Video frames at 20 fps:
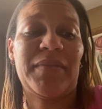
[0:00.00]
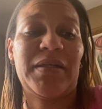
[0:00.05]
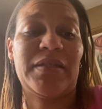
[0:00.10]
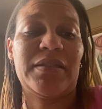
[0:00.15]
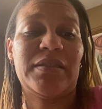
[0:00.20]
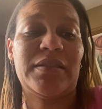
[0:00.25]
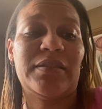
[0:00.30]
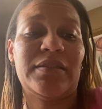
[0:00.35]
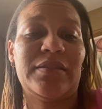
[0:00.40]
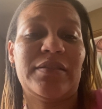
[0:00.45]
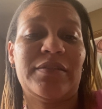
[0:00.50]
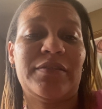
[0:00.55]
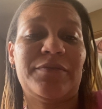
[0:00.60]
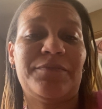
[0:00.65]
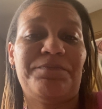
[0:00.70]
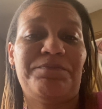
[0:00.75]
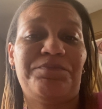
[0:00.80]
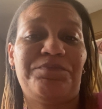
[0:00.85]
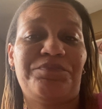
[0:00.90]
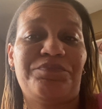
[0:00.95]

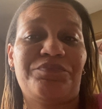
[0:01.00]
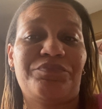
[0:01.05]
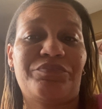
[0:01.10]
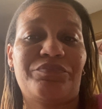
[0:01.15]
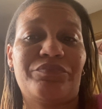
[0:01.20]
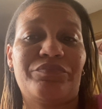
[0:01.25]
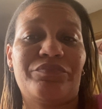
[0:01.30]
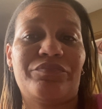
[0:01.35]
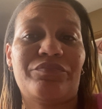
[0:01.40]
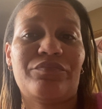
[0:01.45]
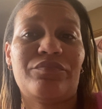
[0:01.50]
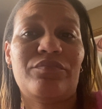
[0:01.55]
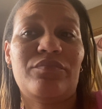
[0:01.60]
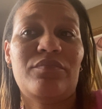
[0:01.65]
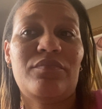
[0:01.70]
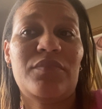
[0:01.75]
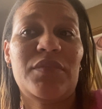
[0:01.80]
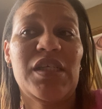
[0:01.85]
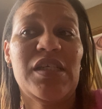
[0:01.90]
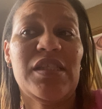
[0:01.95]
Um,
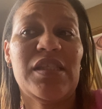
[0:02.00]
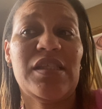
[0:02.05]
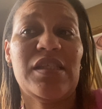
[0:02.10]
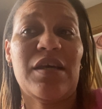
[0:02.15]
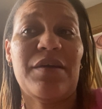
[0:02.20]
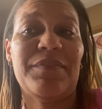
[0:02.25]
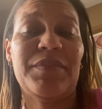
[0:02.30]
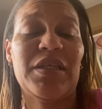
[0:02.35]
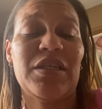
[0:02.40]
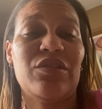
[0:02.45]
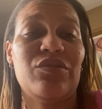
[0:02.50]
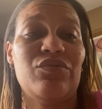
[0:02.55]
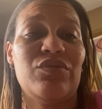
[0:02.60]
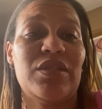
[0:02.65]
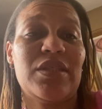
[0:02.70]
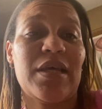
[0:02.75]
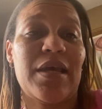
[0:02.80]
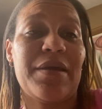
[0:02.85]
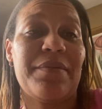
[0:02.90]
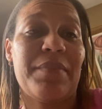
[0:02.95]
Something you
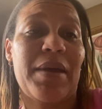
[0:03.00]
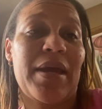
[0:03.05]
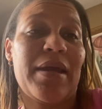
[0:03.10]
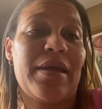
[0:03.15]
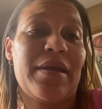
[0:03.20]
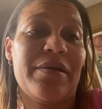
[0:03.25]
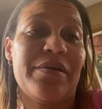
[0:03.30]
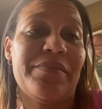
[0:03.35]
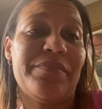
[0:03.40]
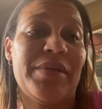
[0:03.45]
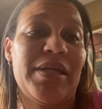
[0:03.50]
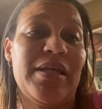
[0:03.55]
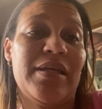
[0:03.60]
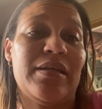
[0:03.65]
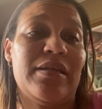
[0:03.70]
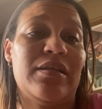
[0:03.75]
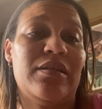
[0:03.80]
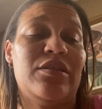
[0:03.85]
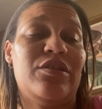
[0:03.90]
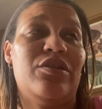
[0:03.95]
say may help
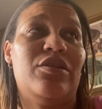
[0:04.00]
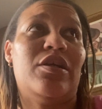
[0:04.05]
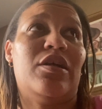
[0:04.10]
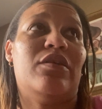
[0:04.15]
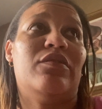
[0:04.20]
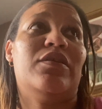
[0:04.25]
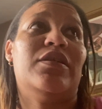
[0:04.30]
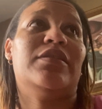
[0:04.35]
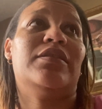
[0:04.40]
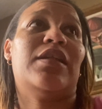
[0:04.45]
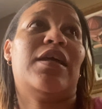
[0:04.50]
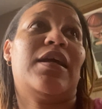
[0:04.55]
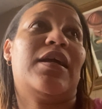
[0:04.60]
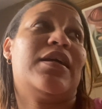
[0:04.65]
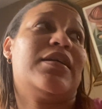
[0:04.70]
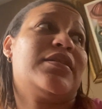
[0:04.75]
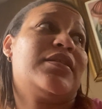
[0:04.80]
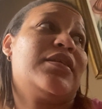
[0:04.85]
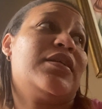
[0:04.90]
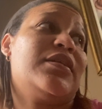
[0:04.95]
me, you know, because like
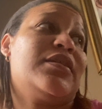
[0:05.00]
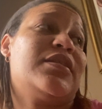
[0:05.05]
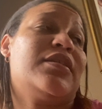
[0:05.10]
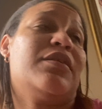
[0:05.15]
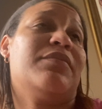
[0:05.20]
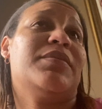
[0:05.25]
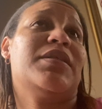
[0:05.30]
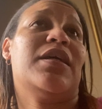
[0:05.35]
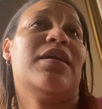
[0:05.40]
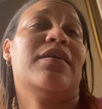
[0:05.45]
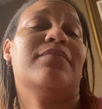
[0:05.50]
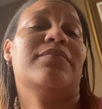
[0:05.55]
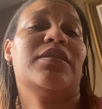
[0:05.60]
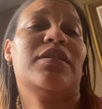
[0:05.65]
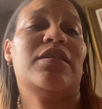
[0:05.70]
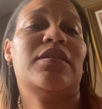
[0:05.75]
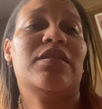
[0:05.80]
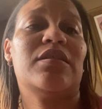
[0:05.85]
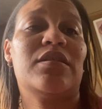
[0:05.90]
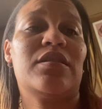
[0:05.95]
I said, sometimes
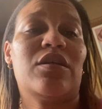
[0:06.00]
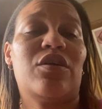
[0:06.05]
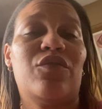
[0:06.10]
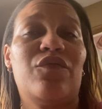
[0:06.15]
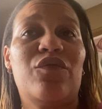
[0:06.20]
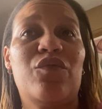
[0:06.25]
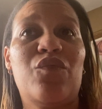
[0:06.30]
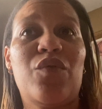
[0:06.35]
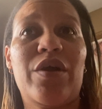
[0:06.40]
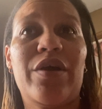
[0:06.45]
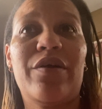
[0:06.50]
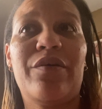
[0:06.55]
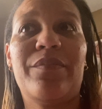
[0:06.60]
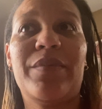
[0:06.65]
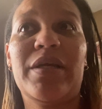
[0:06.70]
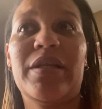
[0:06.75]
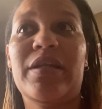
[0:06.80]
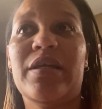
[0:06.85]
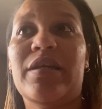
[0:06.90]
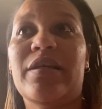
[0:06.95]
it gets
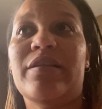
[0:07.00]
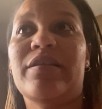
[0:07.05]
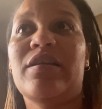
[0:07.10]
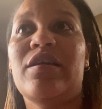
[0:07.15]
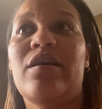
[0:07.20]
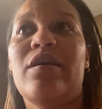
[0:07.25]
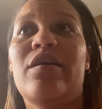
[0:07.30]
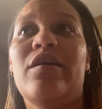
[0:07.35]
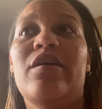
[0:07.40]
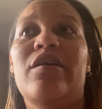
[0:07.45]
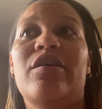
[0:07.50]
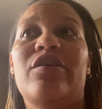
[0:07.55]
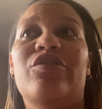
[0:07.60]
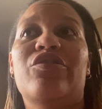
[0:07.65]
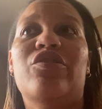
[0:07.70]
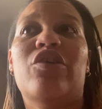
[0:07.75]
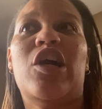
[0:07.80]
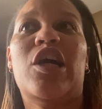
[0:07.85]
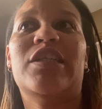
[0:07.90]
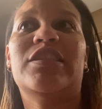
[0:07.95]
overwhelming and,
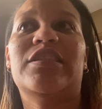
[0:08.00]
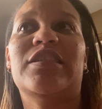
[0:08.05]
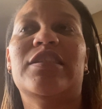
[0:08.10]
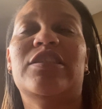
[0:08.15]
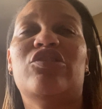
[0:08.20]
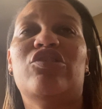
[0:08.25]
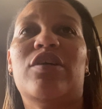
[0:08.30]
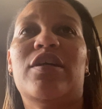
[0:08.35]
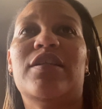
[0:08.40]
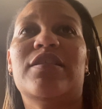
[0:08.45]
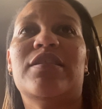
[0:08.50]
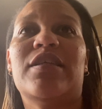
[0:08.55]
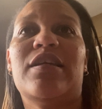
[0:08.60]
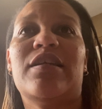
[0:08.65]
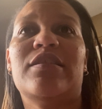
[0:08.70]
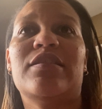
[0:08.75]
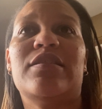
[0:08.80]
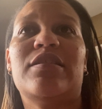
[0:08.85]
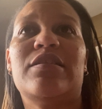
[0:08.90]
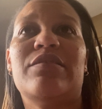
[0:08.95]
you know, I just try to
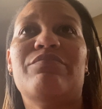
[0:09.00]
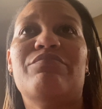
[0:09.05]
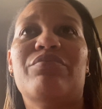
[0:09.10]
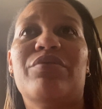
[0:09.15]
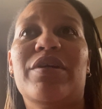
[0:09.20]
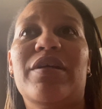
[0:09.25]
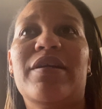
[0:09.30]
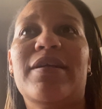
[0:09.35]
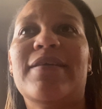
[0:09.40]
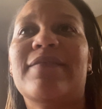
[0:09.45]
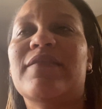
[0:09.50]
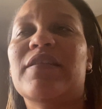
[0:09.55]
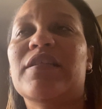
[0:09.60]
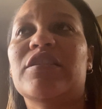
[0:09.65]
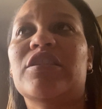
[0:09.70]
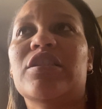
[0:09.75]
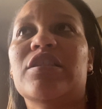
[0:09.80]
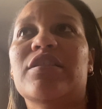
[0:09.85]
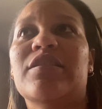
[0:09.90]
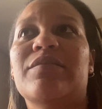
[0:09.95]
take a deep breath
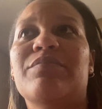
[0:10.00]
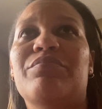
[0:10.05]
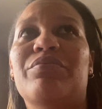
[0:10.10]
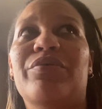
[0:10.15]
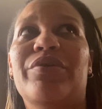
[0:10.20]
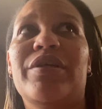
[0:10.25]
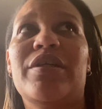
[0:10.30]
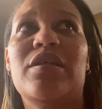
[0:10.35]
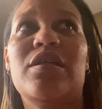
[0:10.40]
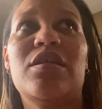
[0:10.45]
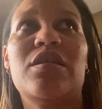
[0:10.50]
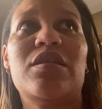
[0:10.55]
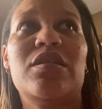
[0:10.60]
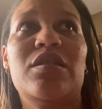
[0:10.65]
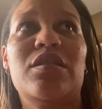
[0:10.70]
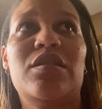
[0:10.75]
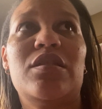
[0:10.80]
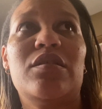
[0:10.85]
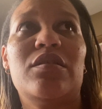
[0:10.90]
and just breathe.